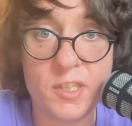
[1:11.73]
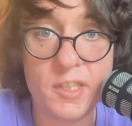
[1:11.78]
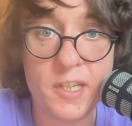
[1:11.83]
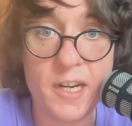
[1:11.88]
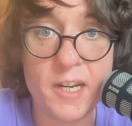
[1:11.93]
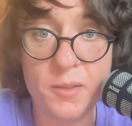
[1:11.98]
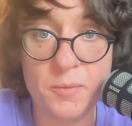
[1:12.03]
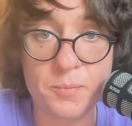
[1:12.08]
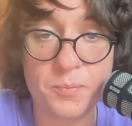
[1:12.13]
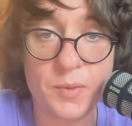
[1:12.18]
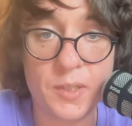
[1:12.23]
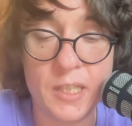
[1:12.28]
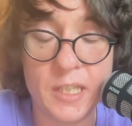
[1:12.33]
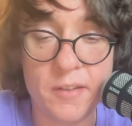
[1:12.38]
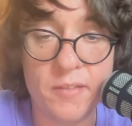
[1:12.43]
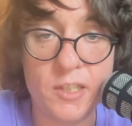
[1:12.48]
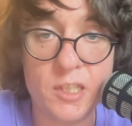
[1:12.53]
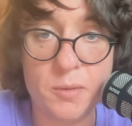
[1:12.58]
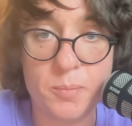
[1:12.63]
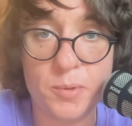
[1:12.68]
And let's
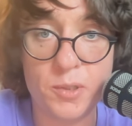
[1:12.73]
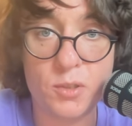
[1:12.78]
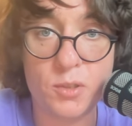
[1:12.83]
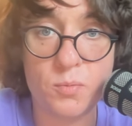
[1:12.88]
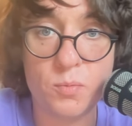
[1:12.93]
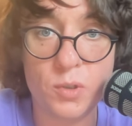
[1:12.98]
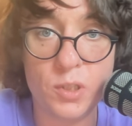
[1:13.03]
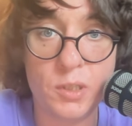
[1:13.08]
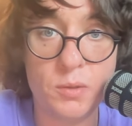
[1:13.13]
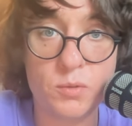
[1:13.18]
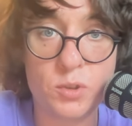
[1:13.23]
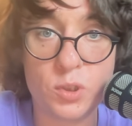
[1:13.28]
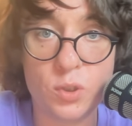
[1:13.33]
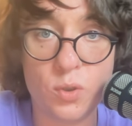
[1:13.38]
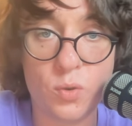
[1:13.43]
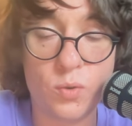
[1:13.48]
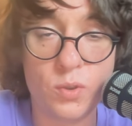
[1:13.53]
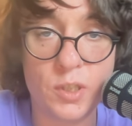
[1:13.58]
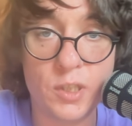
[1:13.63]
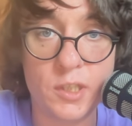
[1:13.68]
see what they have in
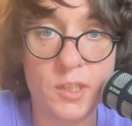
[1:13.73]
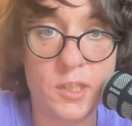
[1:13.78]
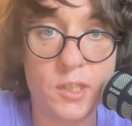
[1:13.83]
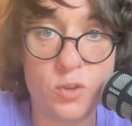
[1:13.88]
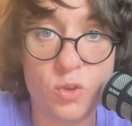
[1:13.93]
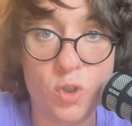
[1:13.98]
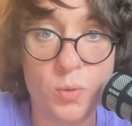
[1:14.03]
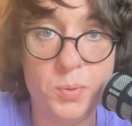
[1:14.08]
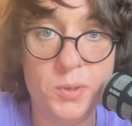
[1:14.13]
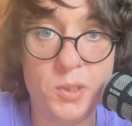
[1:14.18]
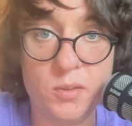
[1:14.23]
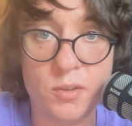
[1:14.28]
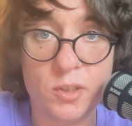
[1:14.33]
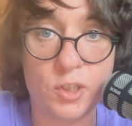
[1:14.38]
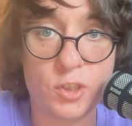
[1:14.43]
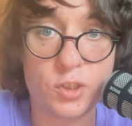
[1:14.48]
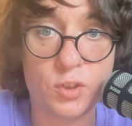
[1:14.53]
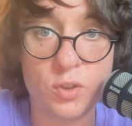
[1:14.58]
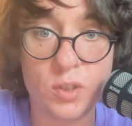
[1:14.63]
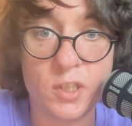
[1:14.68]
common and what
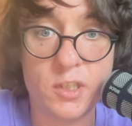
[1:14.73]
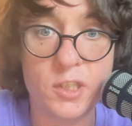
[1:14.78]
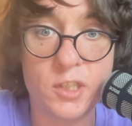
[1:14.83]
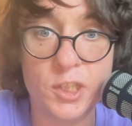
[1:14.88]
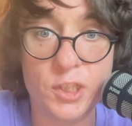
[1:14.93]
differs,